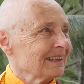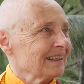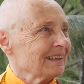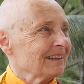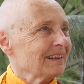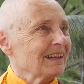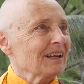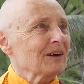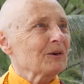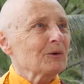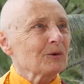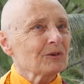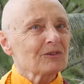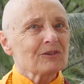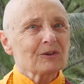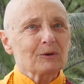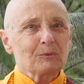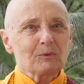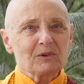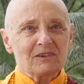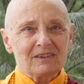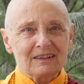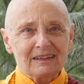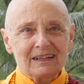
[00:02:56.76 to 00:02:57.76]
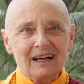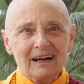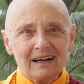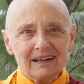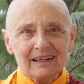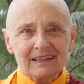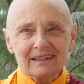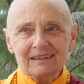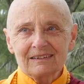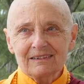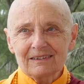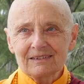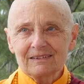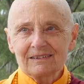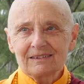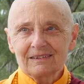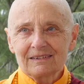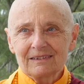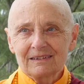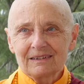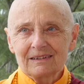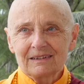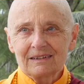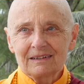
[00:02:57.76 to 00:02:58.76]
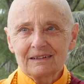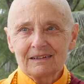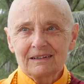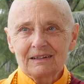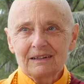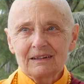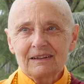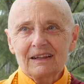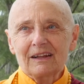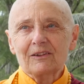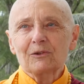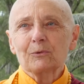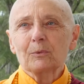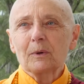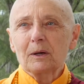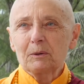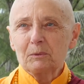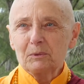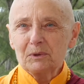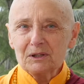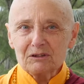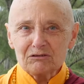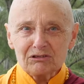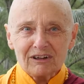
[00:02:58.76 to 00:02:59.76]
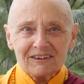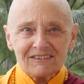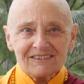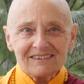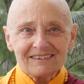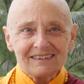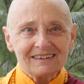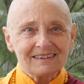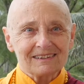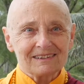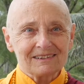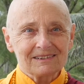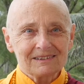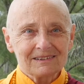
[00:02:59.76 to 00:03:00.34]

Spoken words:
There also was light. That's why we trusted.